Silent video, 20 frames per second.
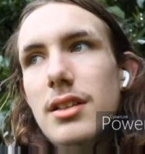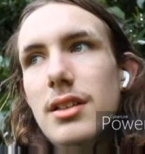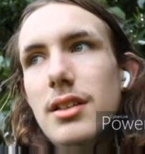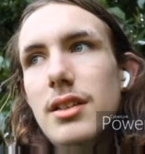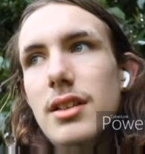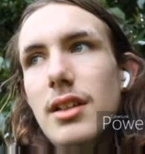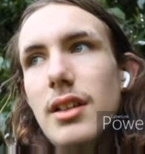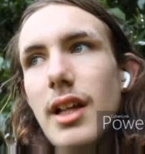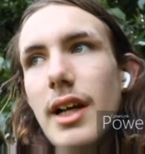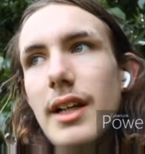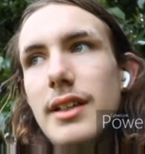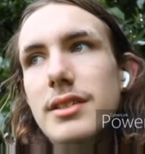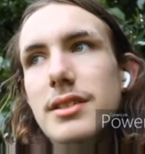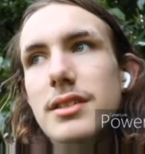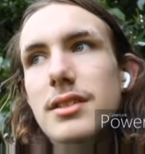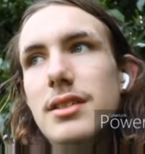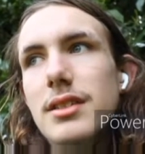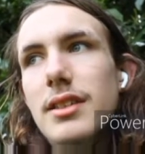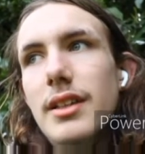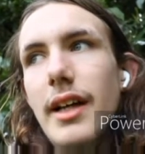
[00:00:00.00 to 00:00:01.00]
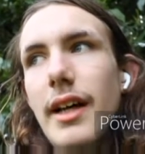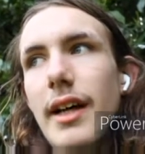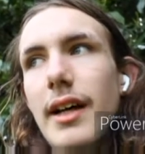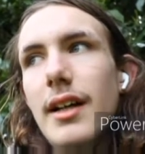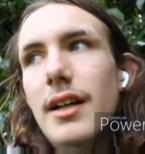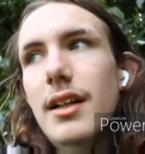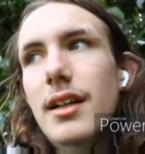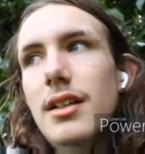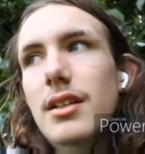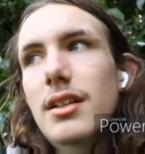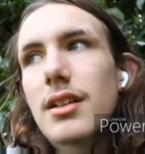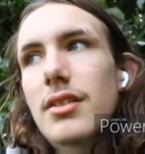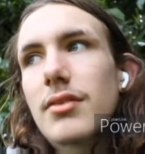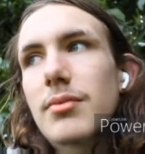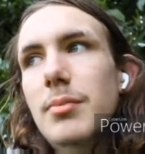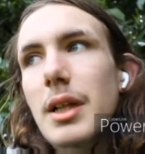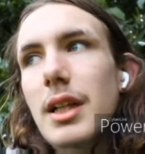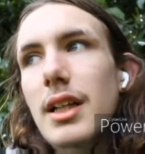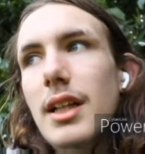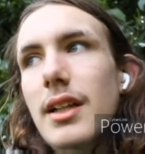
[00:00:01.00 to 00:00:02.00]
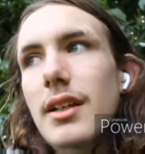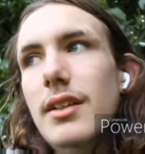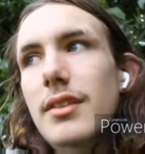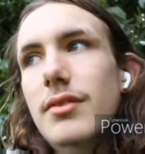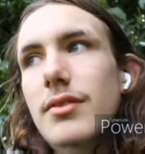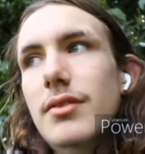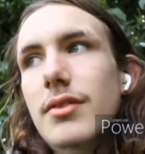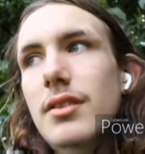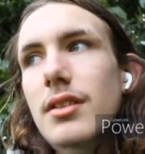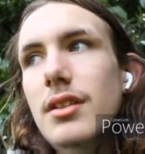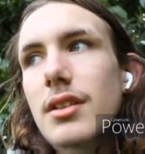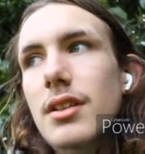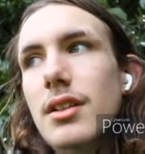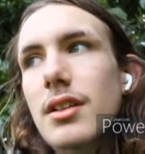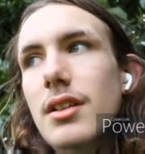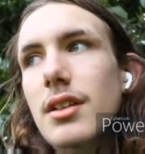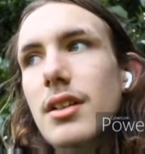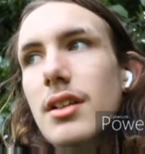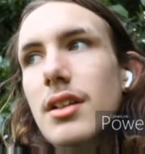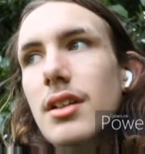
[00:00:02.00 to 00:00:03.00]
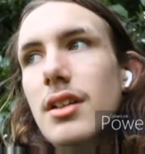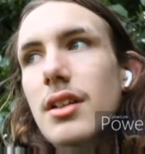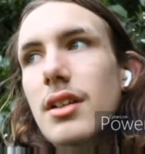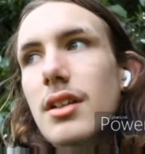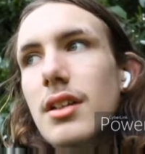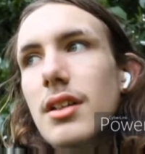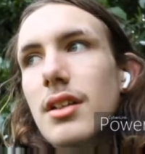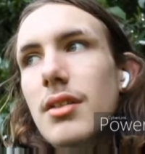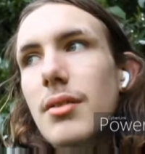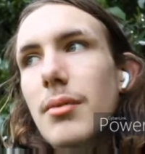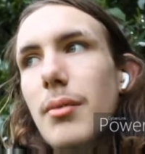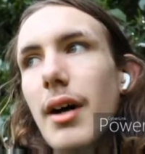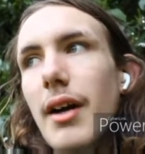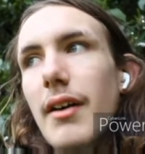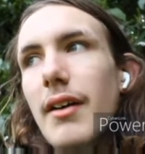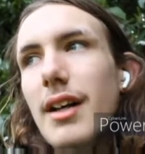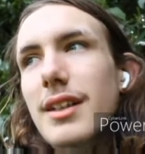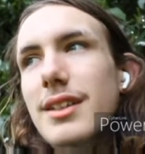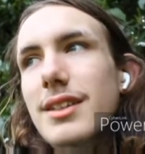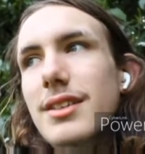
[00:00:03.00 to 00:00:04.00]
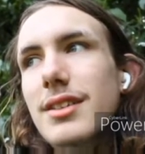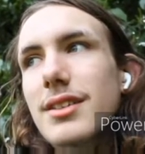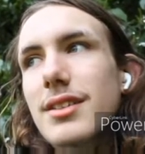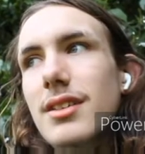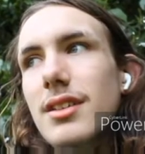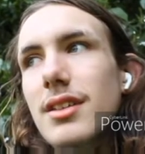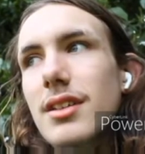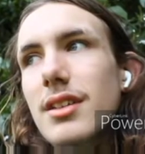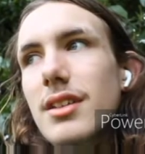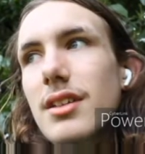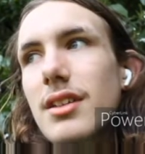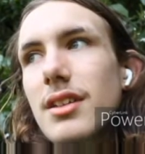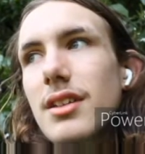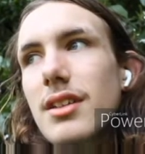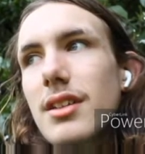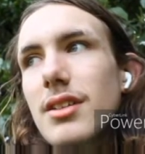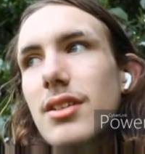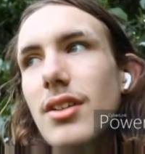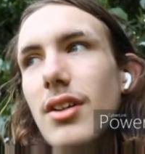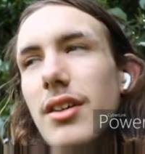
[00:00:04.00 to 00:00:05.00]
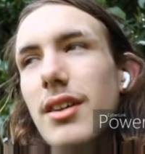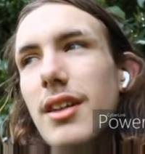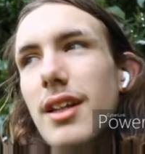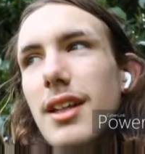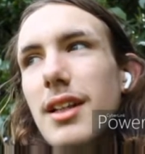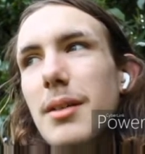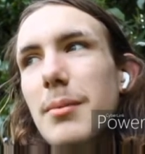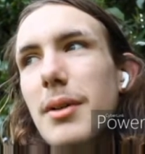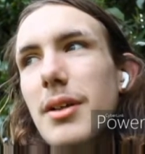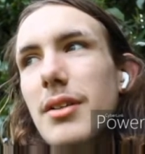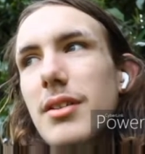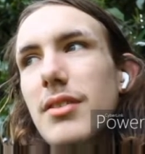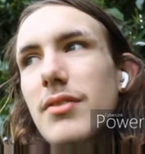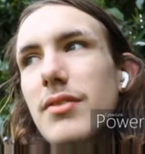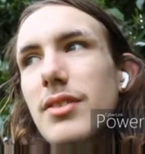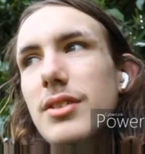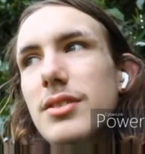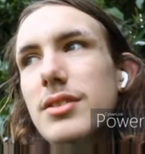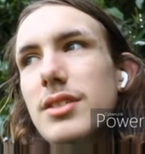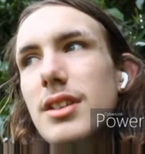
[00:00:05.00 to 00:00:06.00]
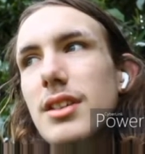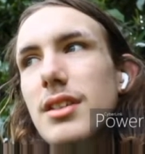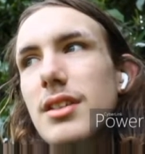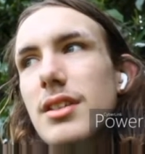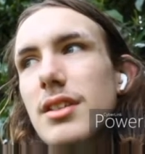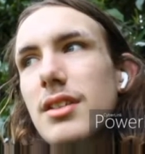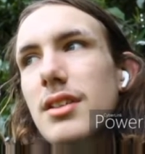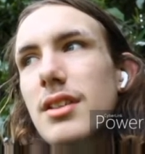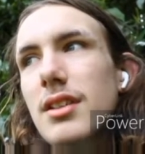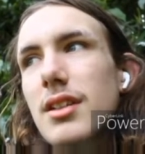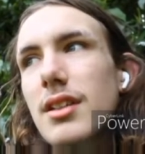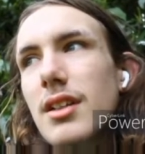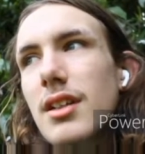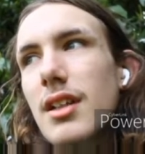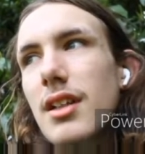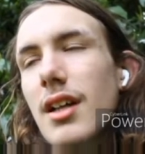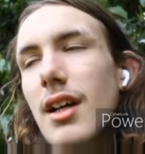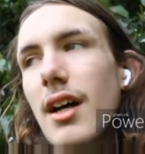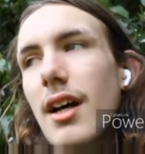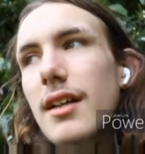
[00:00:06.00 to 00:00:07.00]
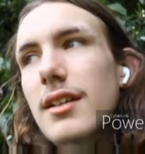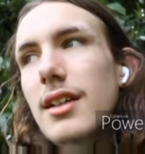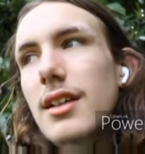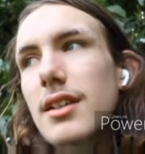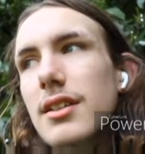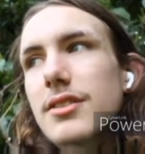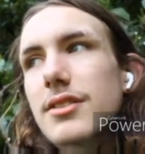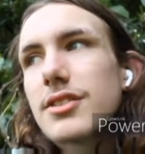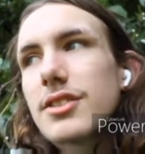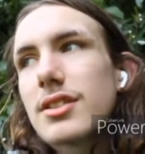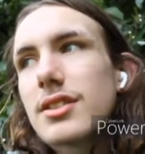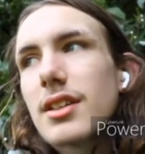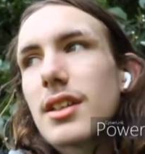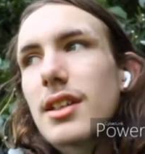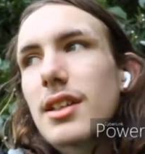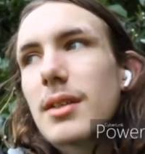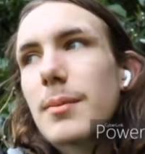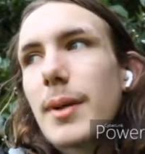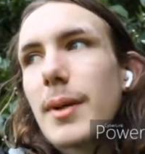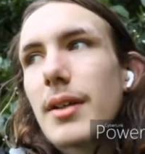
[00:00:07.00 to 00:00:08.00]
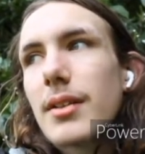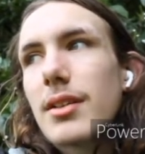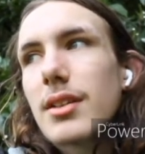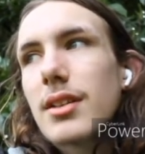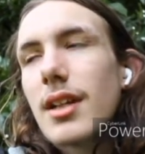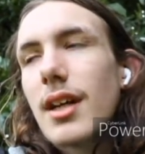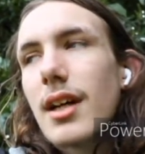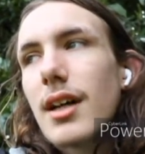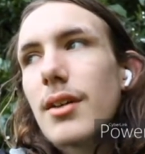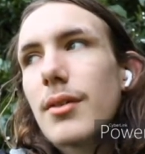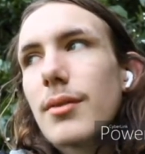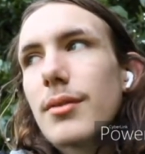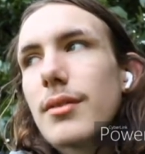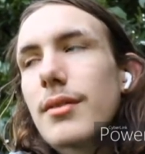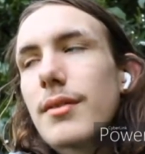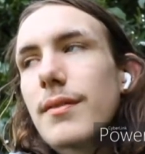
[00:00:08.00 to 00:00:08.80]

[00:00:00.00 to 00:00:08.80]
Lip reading: the last year of my life where I can not think about the future and I can just think about the now.